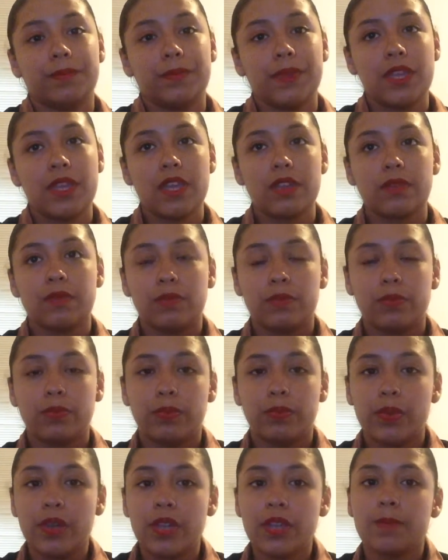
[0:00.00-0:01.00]
It
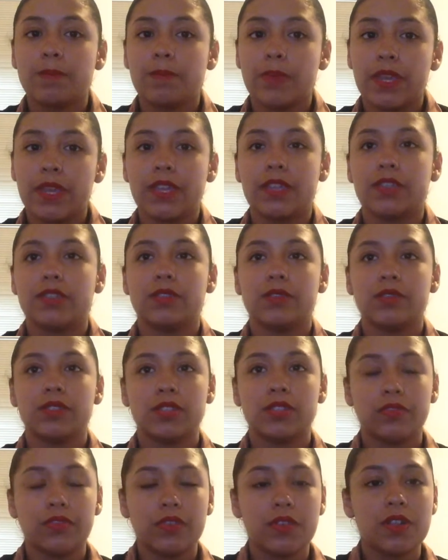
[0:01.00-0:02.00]
would be
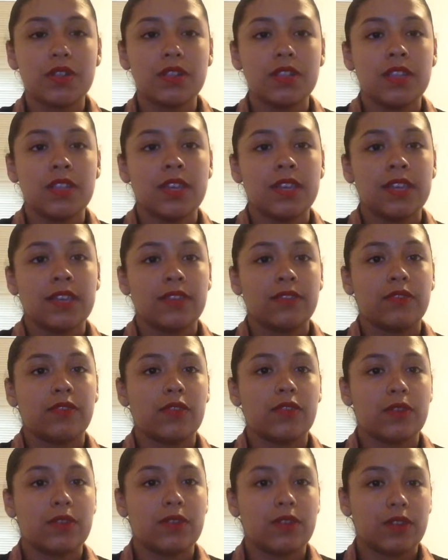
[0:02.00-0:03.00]
useful
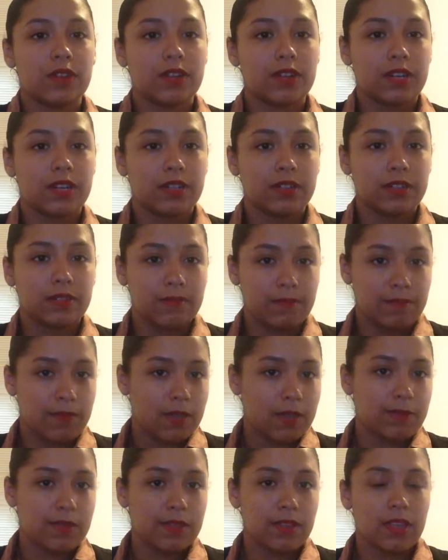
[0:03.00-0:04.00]
for
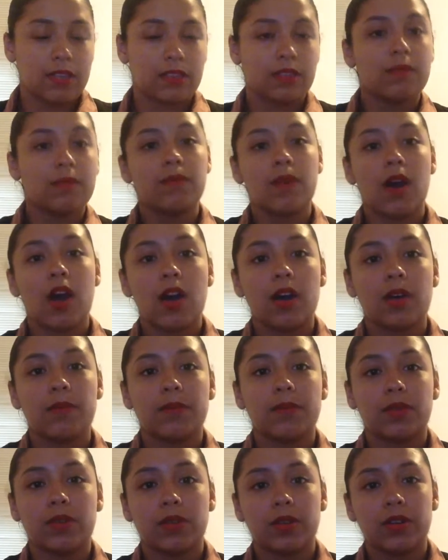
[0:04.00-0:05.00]
maybe like the
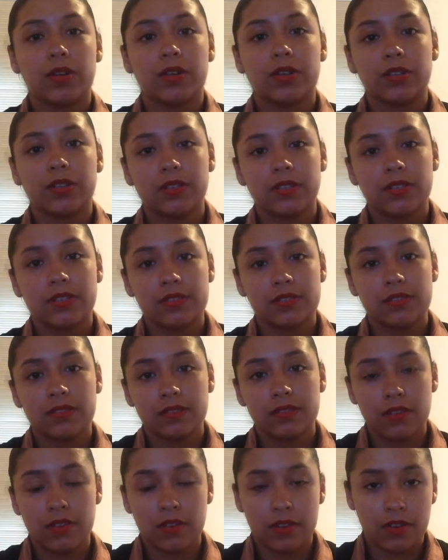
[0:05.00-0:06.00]
mom or
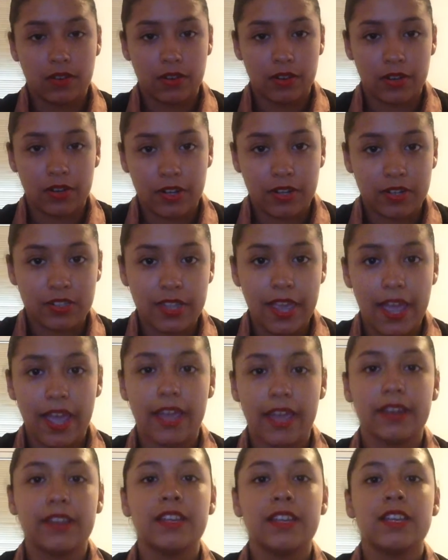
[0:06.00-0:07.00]
your
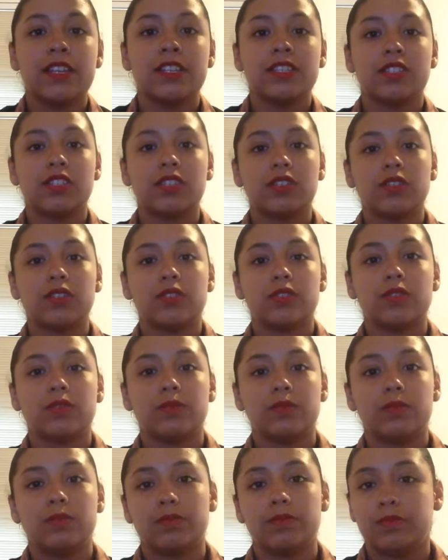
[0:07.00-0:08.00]
dad
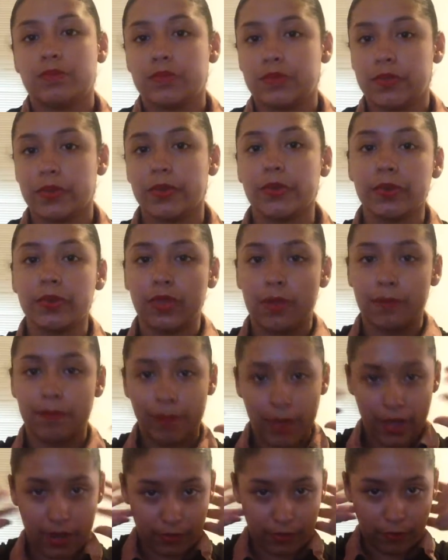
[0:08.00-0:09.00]
to do the
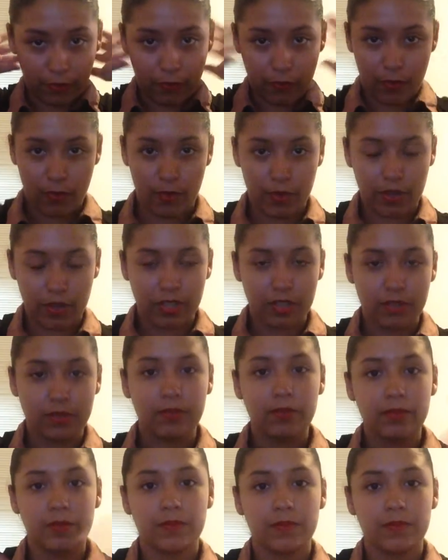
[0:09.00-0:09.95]
bun for you,